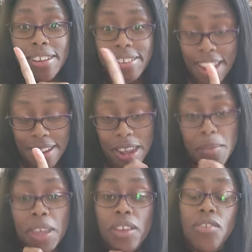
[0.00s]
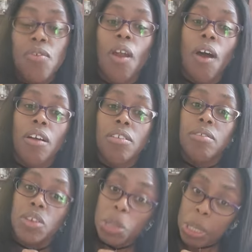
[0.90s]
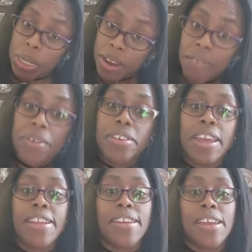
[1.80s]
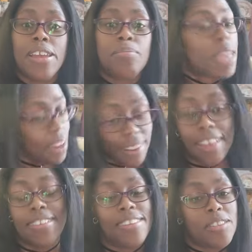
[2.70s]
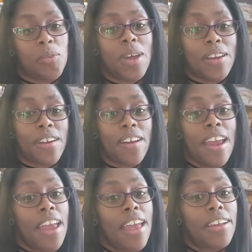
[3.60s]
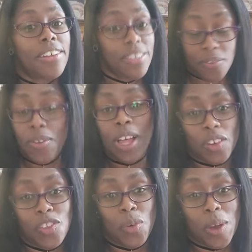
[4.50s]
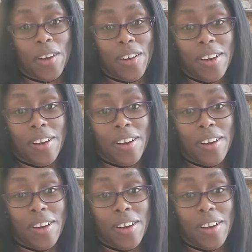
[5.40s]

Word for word: Dead naming is wrong. You should never dead name unless it's Twitter, because fuck Twitter.